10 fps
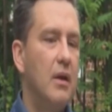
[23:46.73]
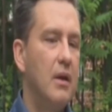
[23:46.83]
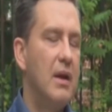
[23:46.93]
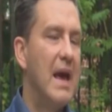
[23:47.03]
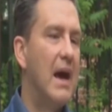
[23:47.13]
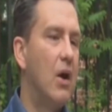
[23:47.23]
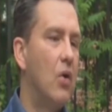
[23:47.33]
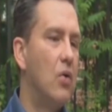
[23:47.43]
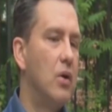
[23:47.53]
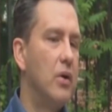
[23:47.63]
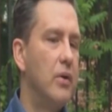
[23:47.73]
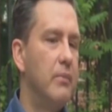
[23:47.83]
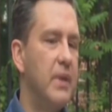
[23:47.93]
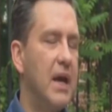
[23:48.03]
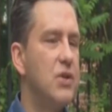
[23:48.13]
Now,
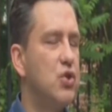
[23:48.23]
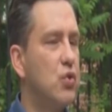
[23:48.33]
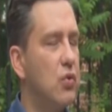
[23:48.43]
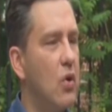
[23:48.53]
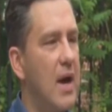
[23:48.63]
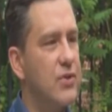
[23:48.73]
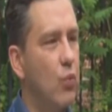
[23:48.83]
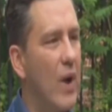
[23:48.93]
because Trudeau has